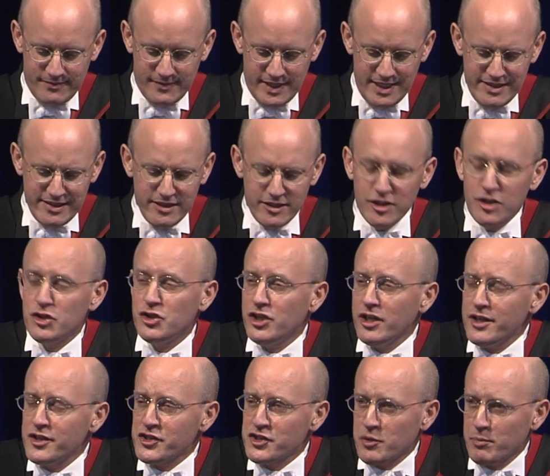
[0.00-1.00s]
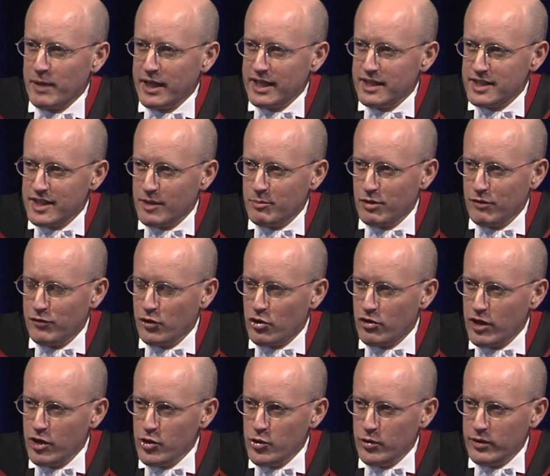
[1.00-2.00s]
isn't just made up of
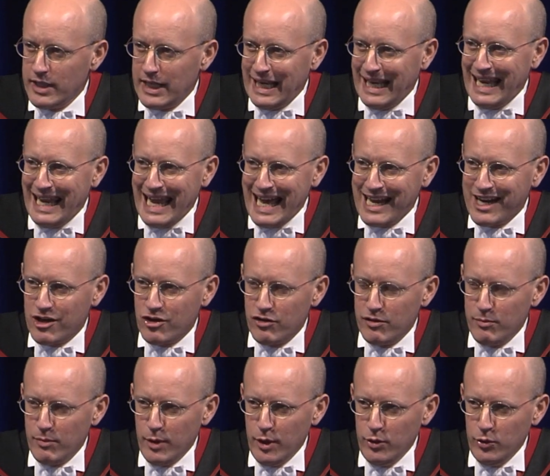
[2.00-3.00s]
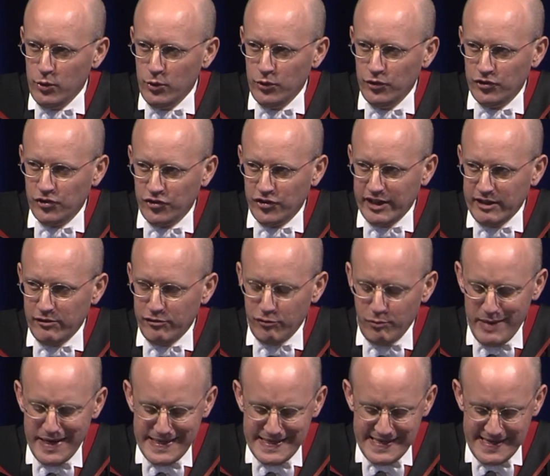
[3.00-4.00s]
your own lachrymose self
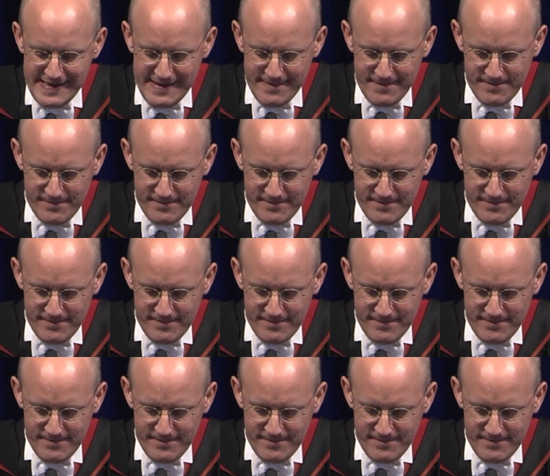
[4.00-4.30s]
pity.